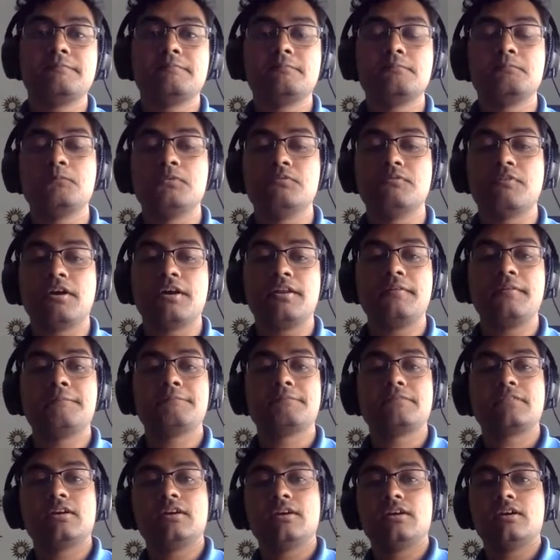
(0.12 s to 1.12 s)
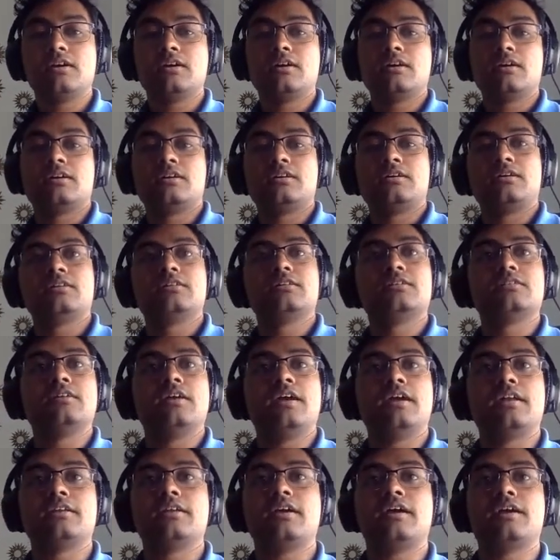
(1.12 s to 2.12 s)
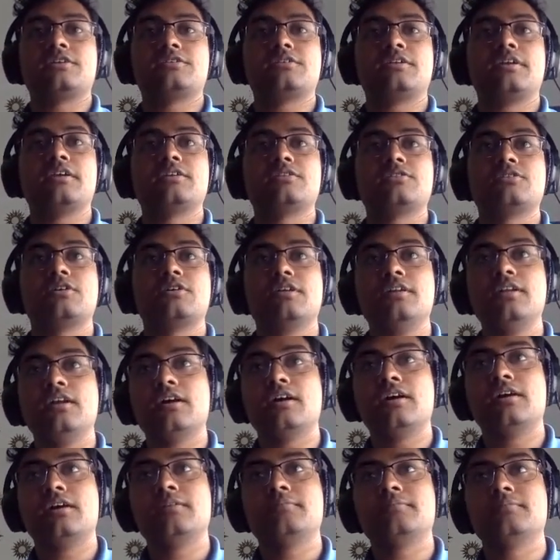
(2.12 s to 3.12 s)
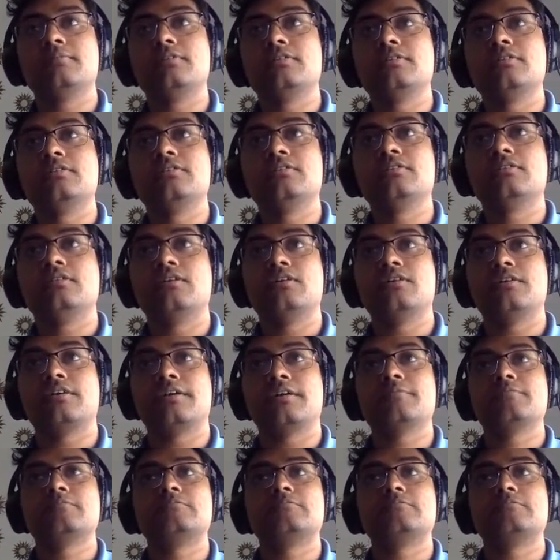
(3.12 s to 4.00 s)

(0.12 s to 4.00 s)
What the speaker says: move on and actually get started. Okay.